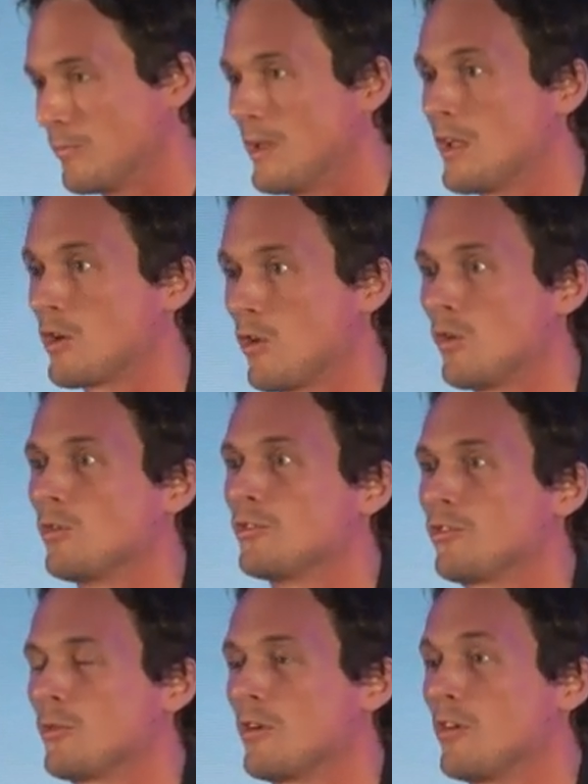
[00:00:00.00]
being called
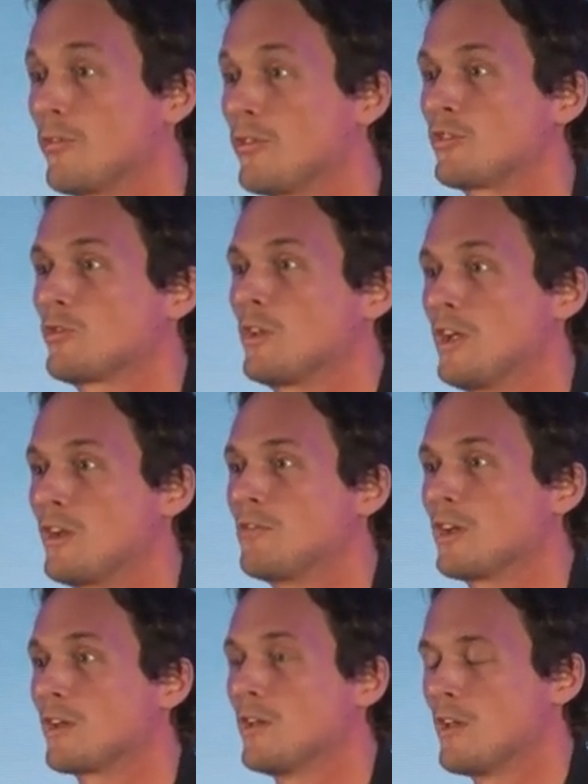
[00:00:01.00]
to an official
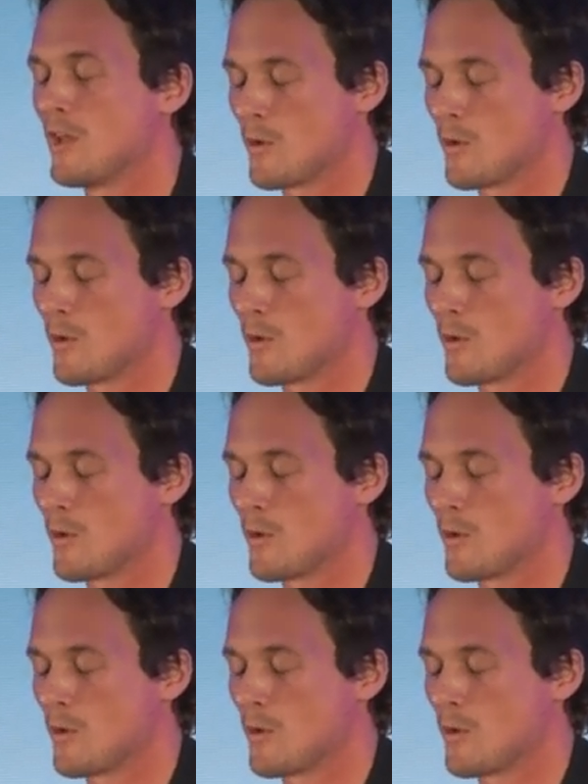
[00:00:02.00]
hearing,